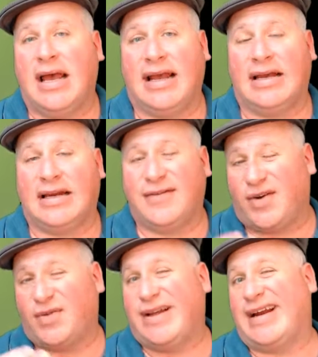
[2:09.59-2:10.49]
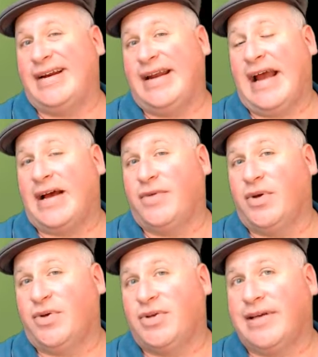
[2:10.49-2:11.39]
And I fold that in half
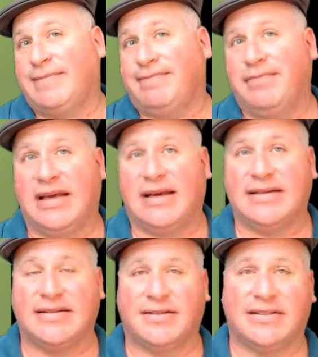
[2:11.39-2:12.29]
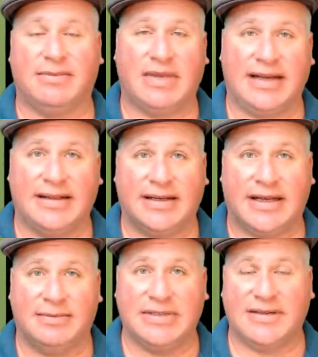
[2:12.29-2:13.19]
usually because there's some light that
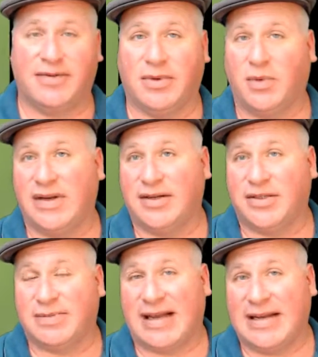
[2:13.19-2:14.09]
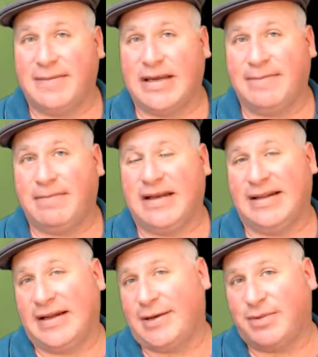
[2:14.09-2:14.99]
comes in from the windows behind me,
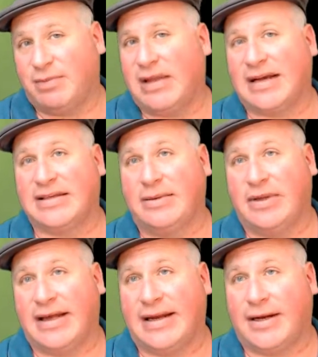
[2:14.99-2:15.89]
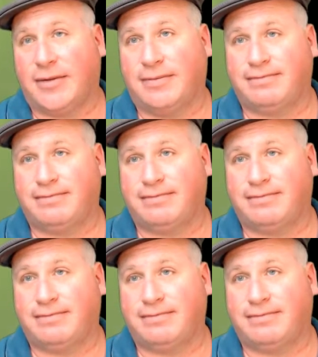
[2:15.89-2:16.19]
and that helps block some of that out.